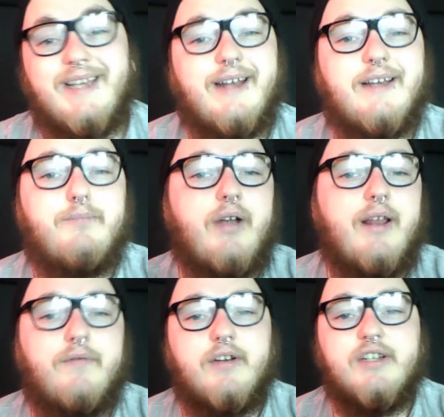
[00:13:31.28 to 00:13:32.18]
which again is
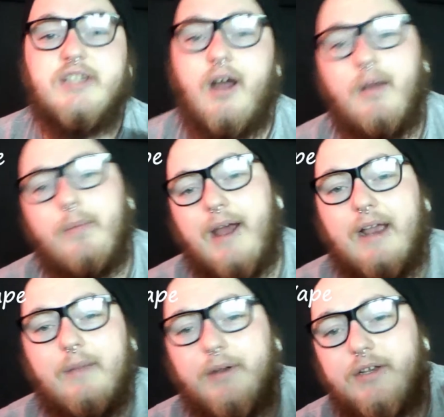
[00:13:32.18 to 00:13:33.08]
brilliant for a
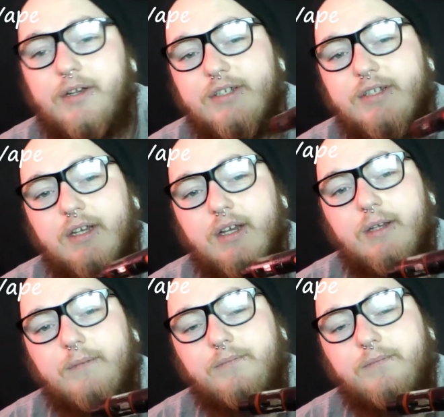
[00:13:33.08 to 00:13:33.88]
starter pack, because